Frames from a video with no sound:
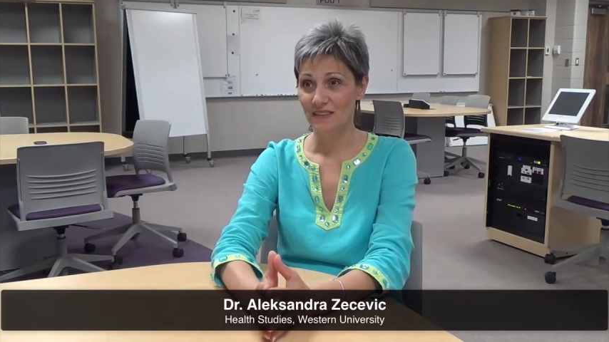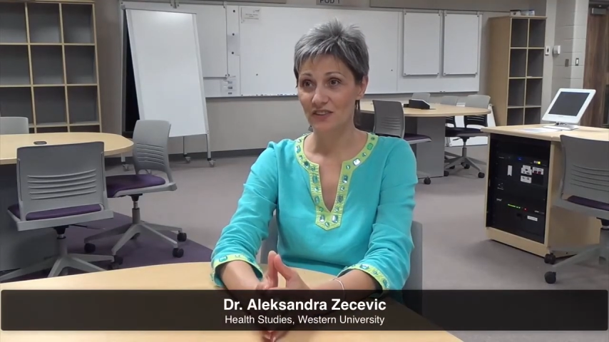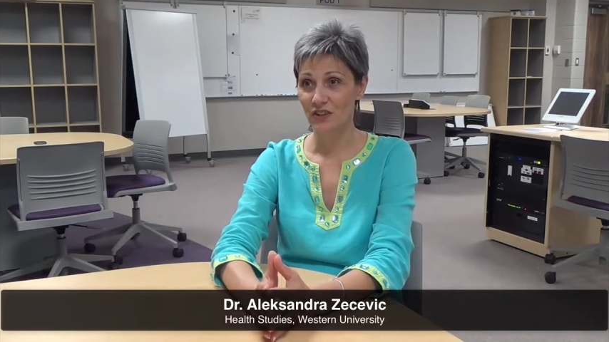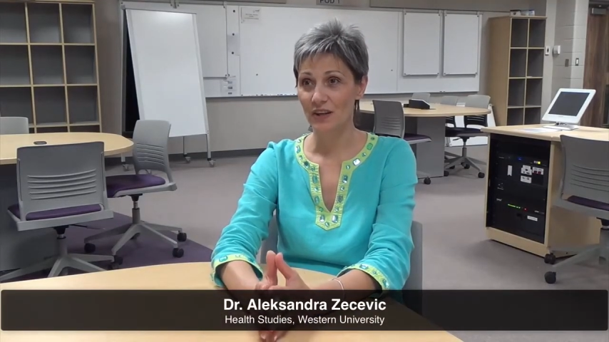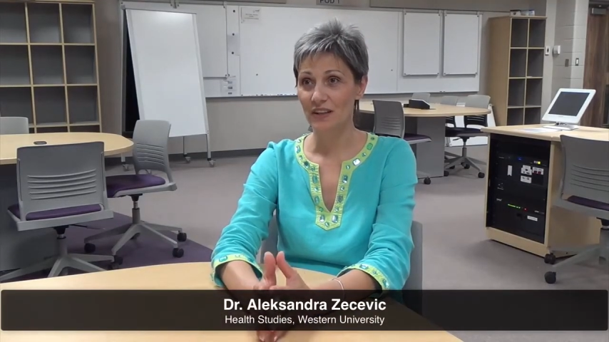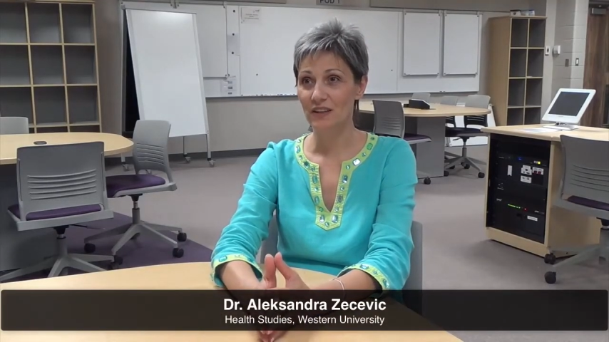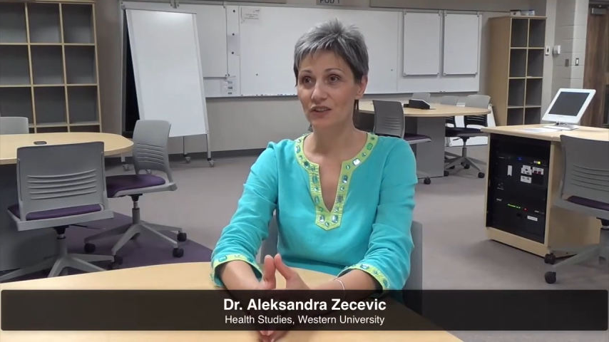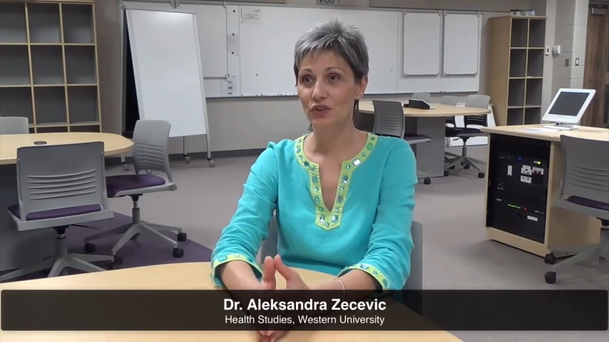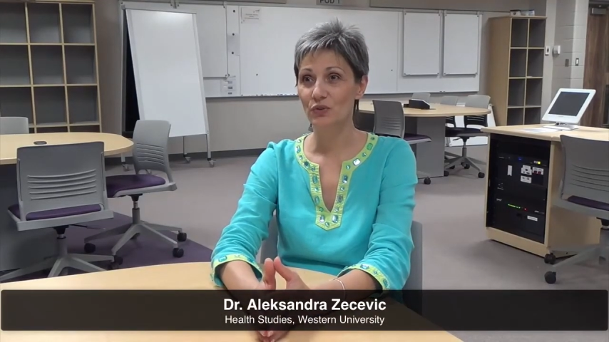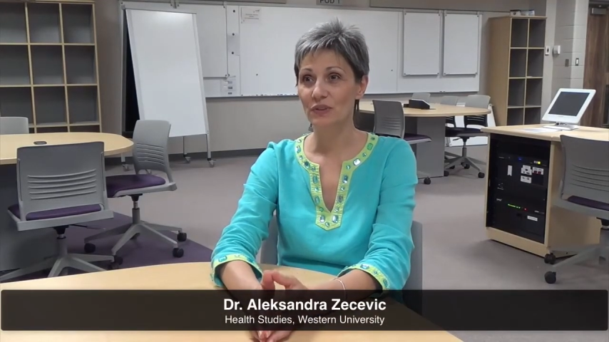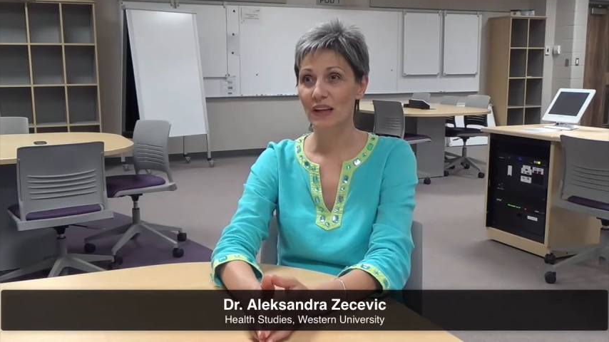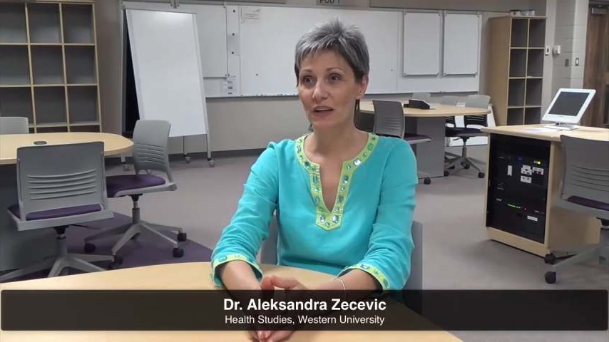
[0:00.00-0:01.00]
It started in
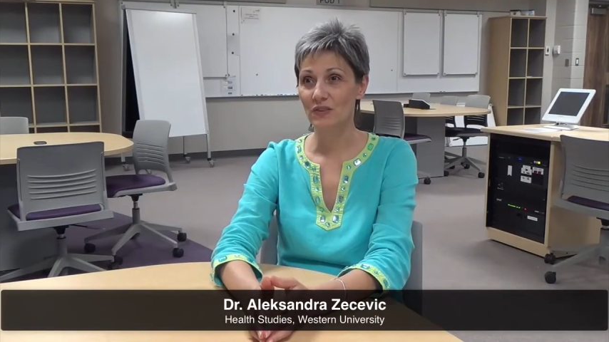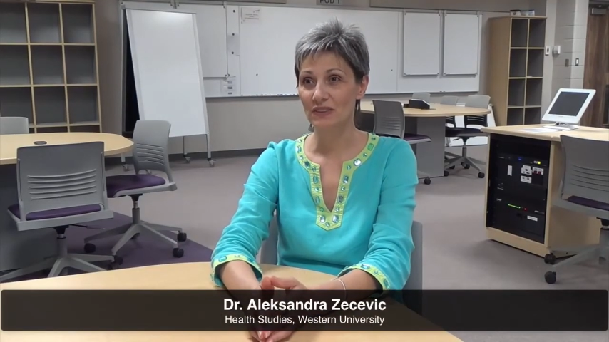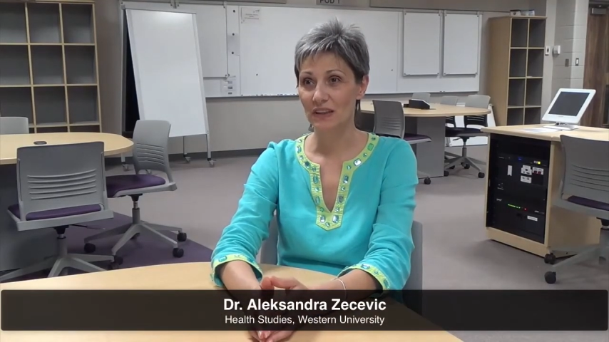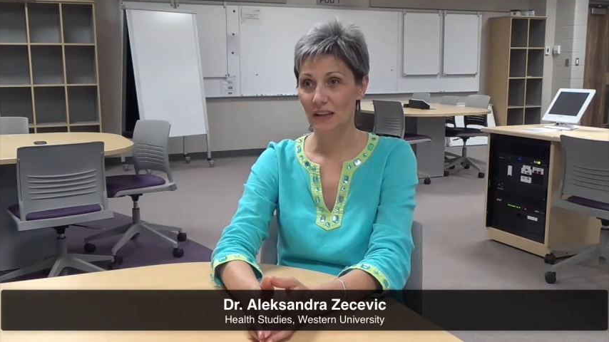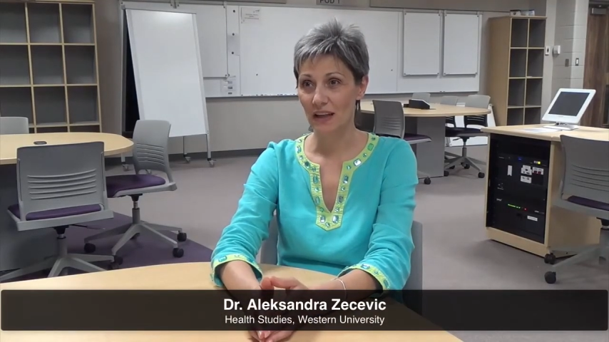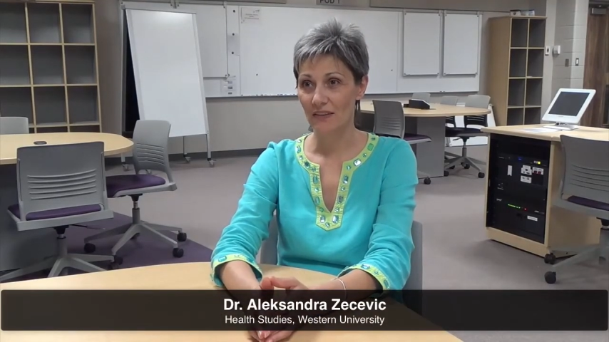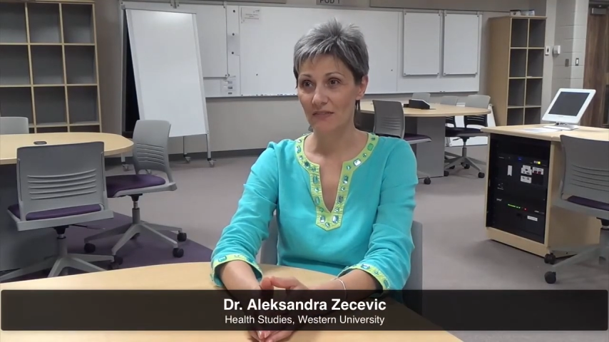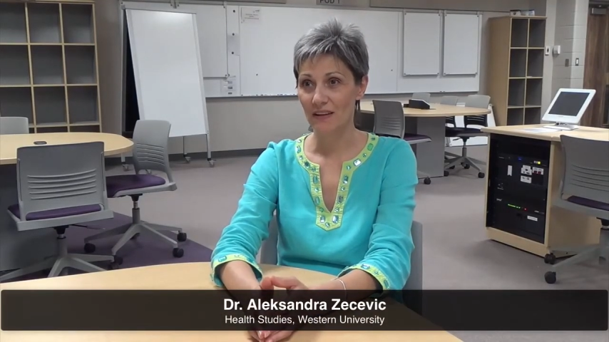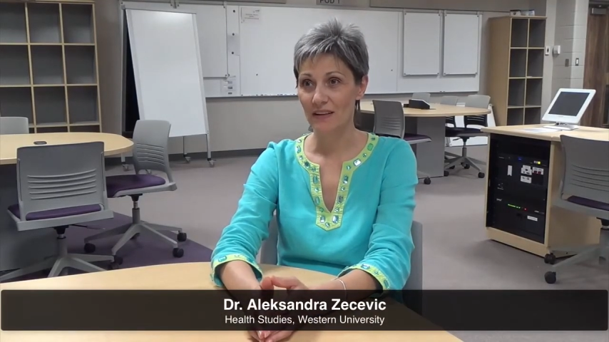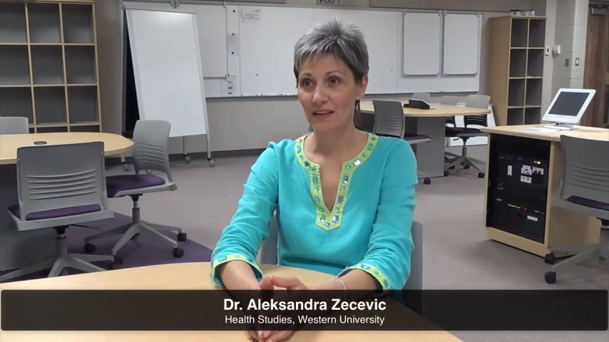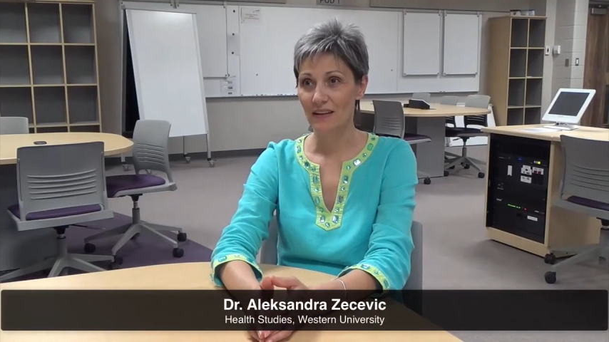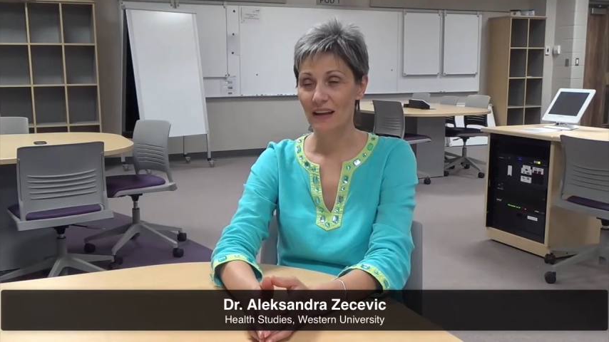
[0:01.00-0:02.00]

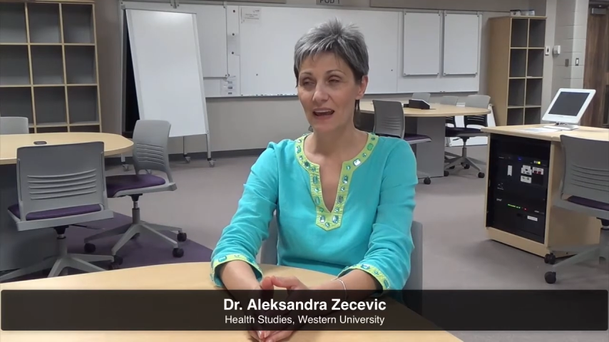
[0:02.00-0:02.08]
2011,